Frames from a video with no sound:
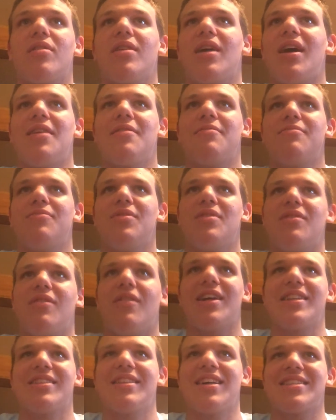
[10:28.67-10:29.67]

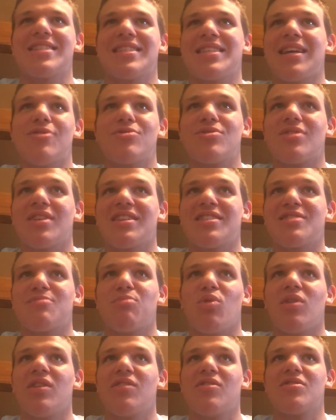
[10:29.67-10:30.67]
Like that sounds like
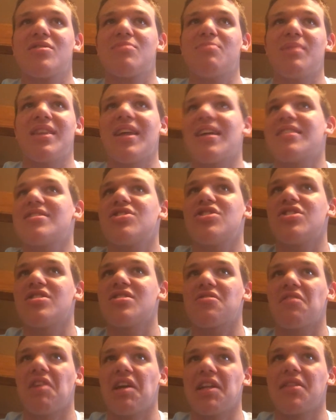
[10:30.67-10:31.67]
spoilers, but that's
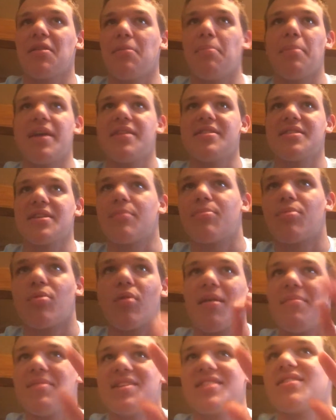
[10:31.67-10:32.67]
just like the basic
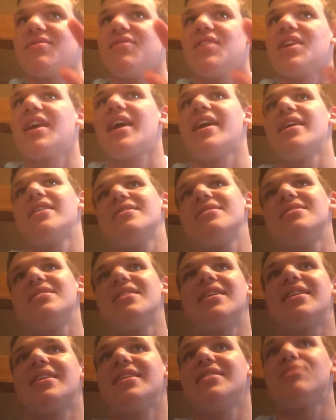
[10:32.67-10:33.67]
premise of the case.
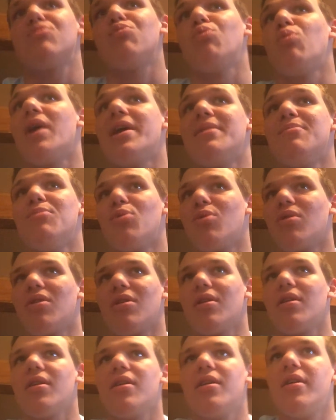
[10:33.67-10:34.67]
It gets way
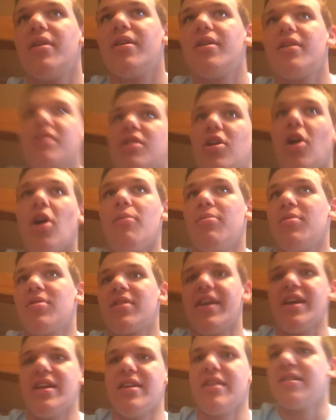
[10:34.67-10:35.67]
more
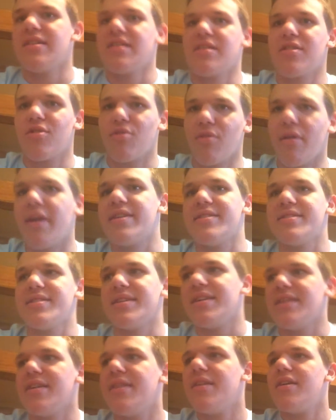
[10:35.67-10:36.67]
complicated and
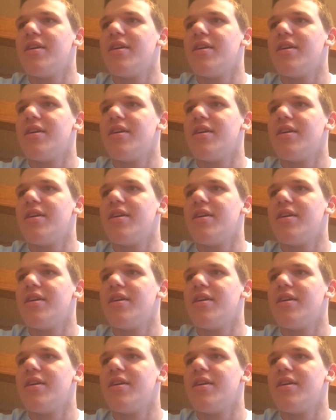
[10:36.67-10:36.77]
crazy.